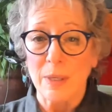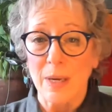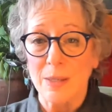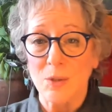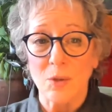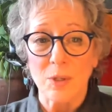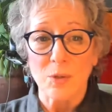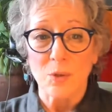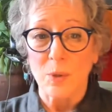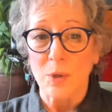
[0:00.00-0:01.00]
entered
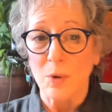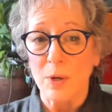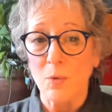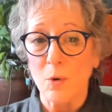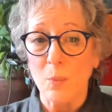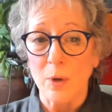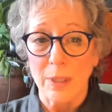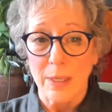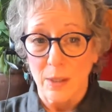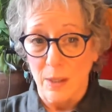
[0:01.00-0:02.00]
into a green room when
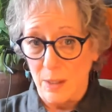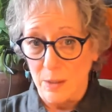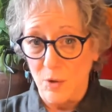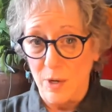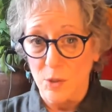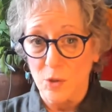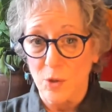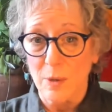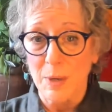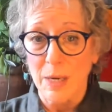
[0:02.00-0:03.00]
they uh, try to join a
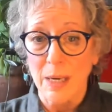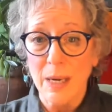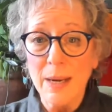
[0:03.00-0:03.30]
meeting.